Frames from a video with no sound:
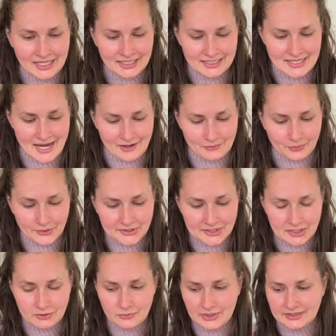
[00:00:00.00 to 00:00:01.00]
yeah,
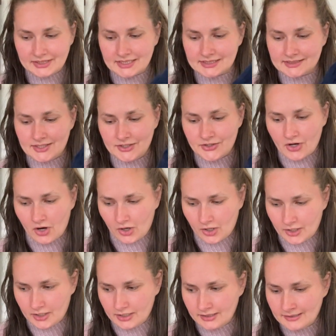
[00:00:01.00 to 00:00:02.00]
working with this
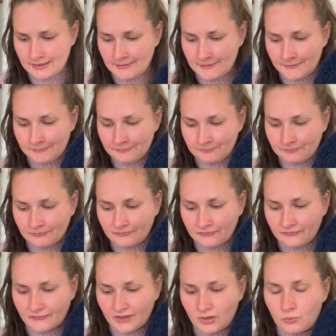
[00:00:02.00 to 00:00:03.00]
yarn,
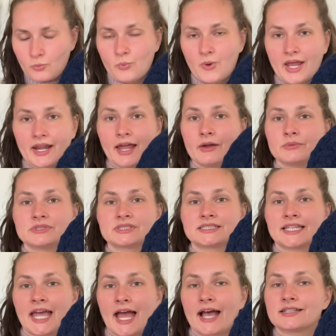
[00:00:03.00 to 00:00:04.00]
when I was
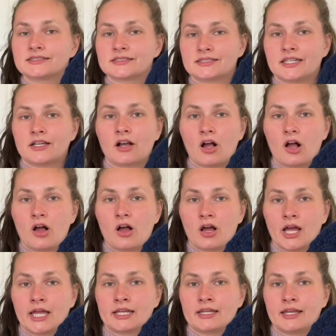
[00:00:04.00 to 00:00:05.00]
casting
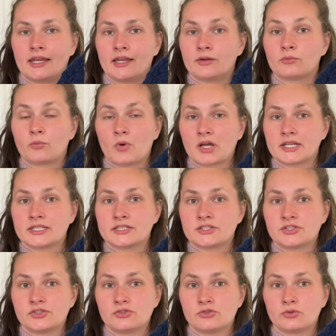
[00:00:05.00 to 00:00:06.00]
on, it wanted
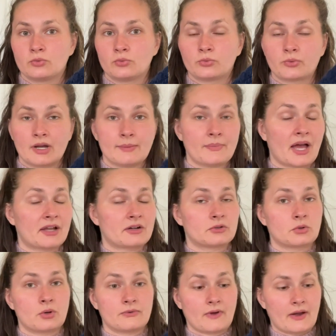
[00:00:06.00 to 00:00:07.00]
to rip. I don't
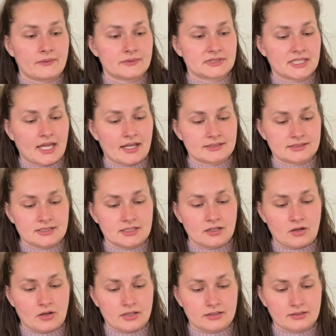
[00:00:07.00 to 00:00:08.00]
know if I was casting
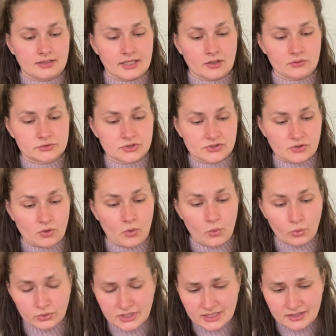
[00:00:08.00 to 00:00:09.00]
on, like just
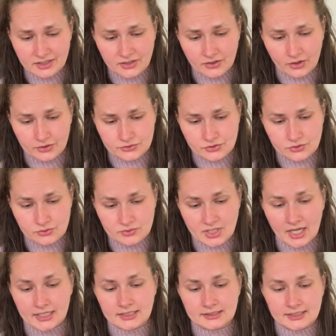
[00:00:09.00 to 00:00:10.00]
holding the yarn too
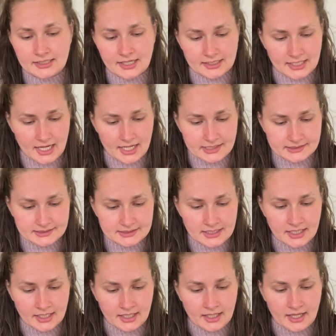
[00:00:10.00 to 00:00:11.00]
tightly, I guess.
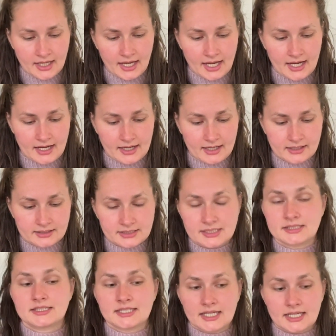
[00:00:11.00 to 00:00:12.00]
And
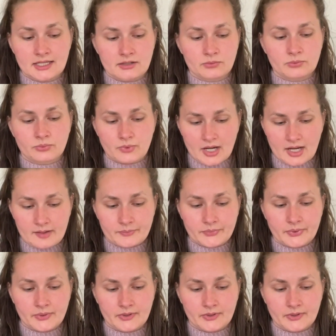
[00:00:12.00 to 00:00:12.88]
it did rip,